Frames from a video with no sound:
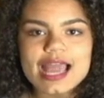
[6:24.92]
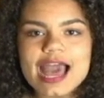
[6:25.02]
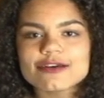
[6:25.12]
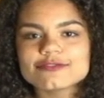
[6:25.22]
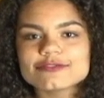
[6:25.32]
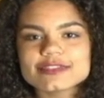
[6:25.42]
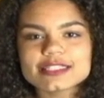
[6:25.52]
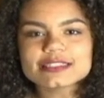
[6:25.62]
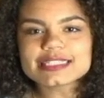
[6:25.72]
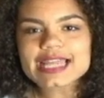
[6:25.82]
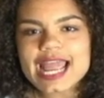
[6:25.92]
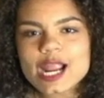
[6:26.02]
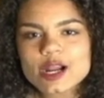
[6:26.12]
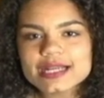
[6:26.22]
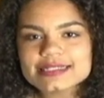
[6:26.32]
have little
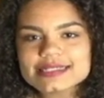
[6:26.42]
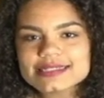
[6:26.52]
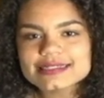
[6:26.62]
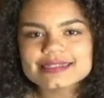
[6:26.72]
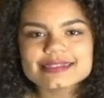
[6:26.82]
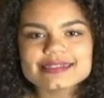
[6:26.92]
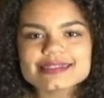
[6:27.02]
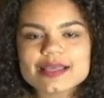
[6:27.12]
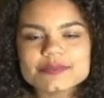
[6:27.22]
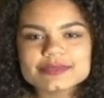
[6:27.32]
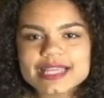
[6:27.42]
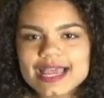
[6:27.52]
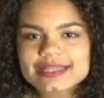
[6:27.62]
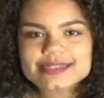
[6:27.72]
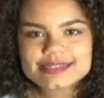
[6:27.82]
inherent
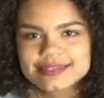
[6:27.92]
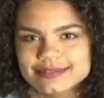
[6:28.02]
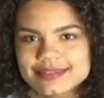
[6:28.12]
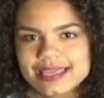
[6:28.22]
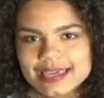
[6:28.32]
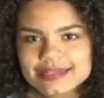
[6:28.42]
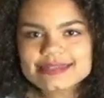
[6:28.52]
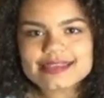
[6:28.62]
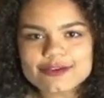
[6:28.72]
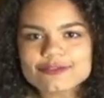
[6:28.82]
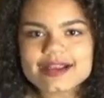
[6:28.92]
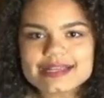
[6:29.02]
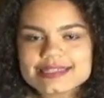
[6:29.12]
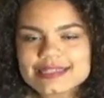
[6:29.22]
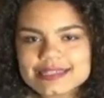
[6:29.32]
subtext things of
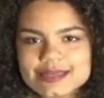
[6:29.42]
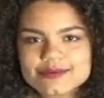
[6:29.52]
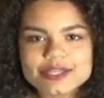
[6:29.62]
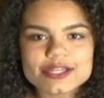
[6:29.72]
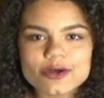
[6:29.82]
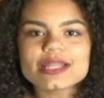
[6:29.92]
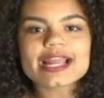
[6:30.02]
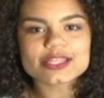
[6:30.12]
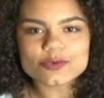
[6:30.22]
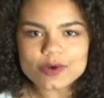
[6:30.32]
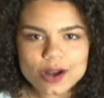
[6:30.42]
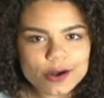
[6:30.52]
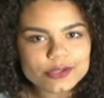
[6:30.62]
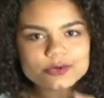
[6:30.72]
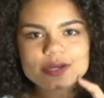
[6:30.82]
racism, you know, like the what
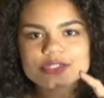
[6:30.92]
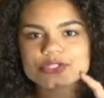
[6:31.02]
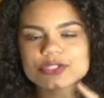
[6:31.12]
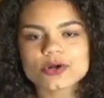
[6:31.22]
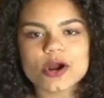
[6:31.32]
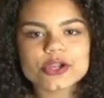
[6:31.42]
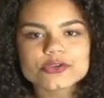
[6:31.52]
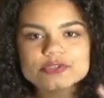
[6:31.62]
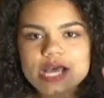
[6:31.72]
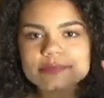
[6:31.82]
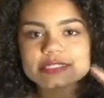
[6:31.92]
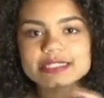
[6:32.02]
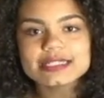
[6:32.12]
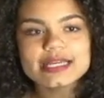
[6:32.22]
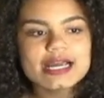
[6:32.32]
are you question or are you
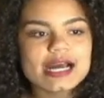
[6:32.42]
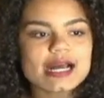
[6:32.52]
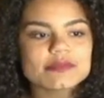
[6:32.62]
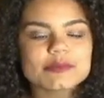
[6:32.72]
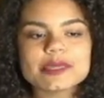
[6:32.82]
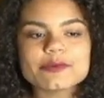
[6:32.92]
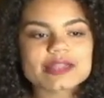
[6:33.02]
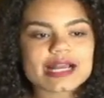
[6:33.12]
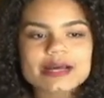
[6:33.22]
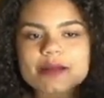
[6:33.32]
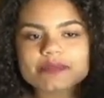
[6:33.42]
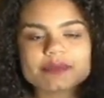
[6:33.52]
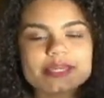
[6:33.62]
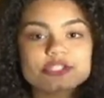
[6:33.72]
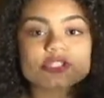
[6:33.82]
adopted? Um, the people that come up
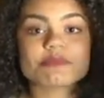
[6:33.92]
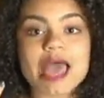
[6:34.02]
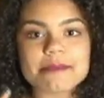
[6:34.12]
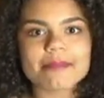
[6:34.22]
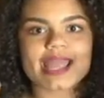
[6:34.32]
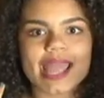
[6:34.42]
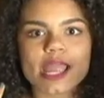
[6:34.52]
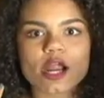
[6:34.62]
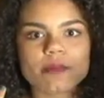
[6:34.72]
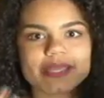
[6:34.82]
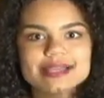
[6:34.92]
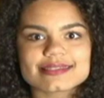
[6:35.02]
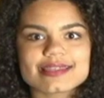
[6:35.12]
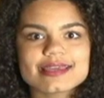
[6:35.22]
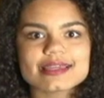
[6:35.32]
to me and just pet my hair because
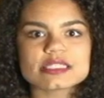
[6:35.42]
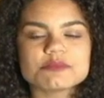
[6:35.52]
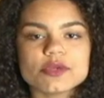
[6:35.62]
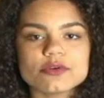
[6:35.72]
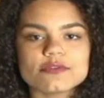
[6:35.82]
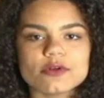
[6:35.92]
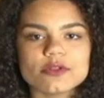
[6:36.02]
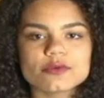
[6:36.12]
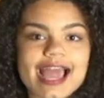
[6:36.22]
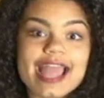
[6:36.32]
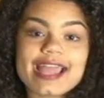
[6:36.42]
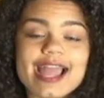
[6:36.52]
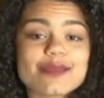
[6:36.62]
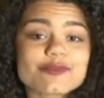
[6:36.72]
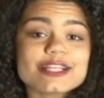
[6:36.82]
they think it's beautiful. I,
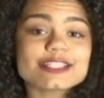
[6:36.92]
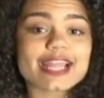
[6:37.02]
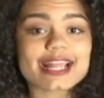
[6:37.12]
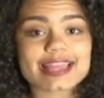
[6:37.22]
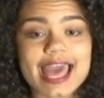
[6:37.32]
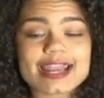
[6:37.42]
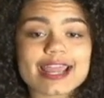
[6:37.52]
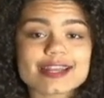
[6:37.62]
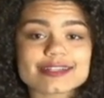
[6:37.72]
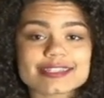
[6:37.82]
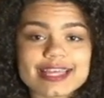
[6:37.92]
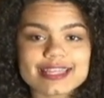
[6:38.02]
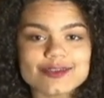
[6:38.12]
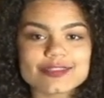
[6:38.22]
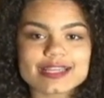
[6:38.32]
I appreciate that and I understand
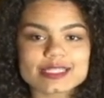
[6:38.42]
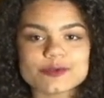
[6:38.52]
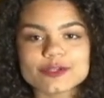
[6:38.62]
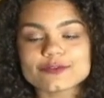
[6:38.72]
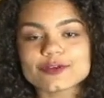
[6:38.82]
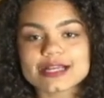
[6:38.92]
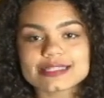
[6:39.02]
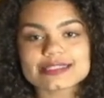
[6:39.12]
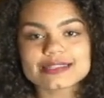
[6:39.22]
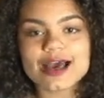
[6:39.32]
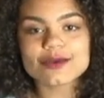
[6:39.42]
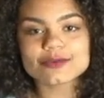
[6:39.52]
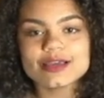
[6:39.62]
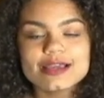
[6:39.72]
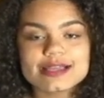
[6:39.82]
that you think it's beautiful because it's not
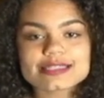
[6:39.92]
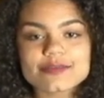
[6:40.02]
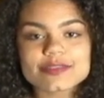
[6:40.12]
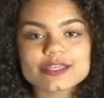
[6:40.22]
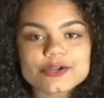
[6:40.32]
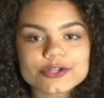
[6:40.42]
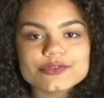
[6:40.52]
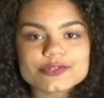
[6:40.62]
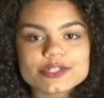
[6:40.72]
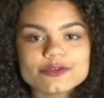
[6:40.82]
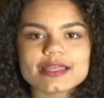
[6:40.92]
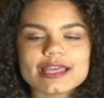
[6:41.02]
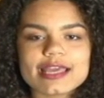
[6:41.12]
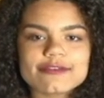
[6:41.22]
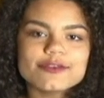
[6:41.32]
something you're used to.
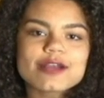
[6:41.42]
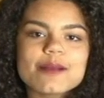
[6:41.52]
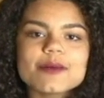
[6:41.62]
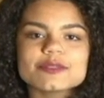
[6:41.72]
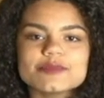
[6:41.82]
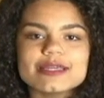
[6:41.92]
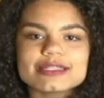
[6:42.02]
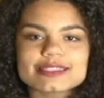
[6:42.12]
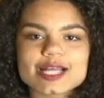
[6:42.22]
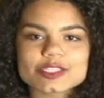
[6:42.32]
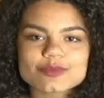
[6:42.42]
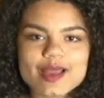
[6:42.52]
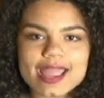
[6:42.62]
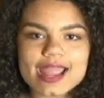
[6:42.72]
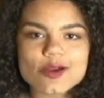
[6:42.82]
If you come up to me and touch
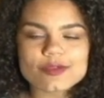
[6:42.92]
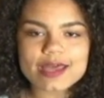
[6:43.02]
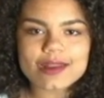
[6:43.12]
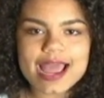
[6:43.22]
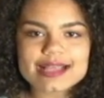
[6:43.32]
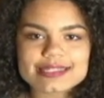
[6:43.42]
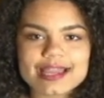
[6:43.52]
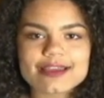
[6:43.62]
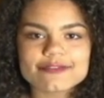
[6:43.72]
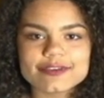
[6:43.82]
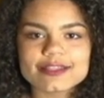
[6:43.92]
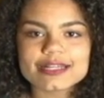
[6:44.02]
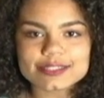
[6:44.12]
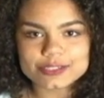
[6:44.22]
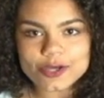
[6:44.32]
my hair without asking, I feel
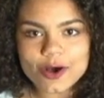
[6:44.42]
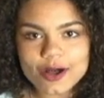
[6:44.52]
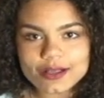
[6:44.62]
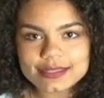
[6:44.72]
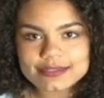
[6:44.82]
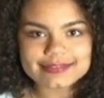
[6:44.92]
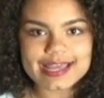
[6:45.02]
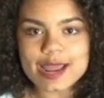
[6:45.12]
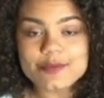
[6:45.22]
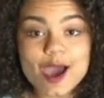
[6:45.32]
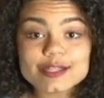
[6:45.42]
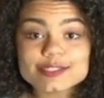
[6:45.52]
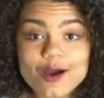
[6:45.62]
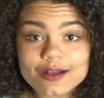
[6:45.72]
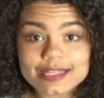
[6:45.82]
like a dog and I'm not a
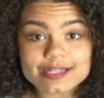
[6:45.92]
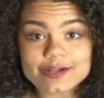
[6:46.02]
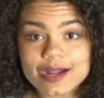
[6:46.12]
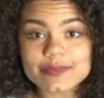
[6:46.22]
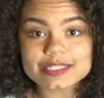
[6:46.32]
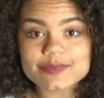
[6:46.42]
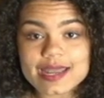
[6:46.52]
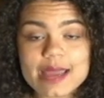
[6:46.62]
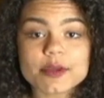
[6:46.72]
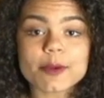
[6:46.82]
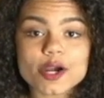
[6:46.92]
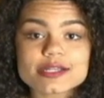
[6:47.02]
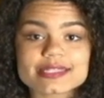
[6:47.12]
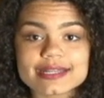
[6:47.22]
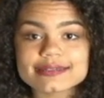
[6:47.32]
dog that you're coming to pet, I'm a
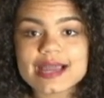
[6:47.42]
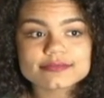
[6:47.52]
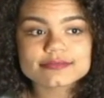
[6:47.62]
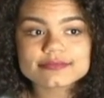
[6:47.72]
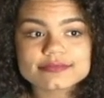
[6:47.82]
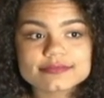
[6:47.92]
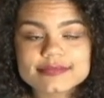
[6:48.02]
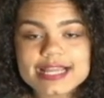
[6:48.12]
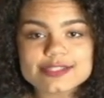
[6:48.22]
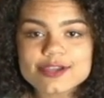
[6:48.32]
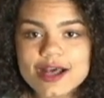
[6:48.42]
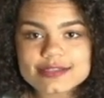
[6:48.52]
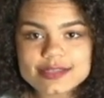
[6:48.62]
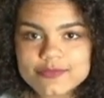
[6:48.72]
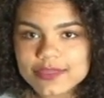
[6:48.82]
person. It's
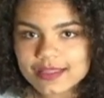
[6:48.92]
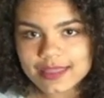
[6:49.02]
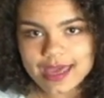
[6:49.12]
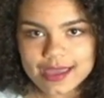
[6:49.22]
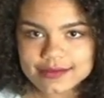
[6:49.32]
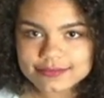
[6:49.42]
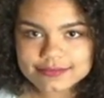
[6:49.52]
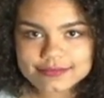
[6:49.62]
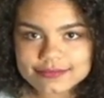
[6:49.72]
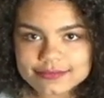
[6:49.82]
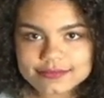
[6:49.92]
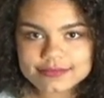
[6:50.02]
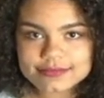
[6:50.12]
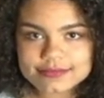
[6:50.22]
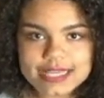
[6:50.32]
not something that
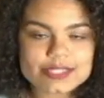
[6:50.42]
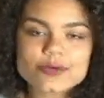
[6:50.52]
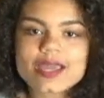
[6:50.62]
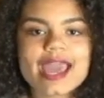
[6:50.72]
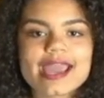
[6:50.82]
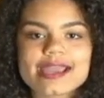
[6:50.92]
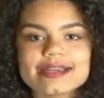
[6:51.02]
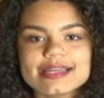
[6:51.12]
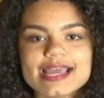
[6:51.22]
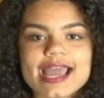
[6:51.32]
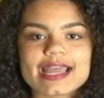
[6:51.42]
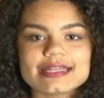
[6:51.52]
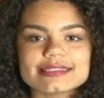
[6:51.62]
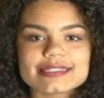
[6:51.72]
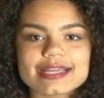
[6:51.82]
is okay.
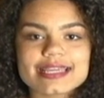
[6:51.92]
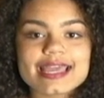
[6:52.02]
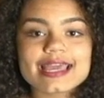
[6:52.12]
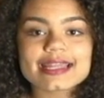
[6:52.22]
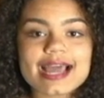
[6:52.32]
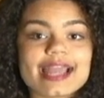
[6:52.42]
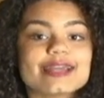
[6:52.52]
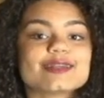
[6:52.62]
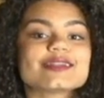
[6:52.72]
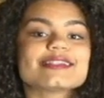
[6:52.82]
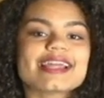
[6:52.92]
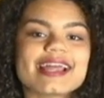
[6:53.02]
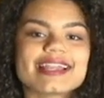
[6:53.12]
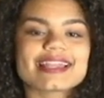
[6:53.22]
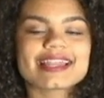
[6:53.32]
And again, I
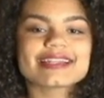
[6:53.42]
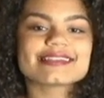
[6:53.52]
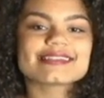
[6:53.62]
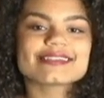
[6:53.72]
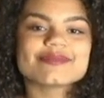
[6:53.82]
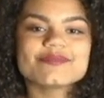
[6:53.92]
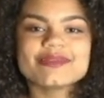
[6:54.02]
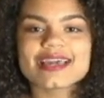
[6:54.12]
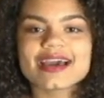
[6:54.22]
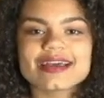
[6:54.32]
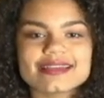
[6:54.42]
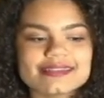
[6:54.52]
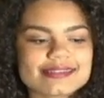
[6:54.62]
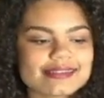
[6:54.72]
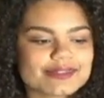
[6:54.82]
understand that it's
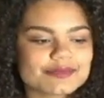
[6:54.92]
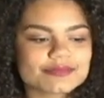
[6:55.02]
because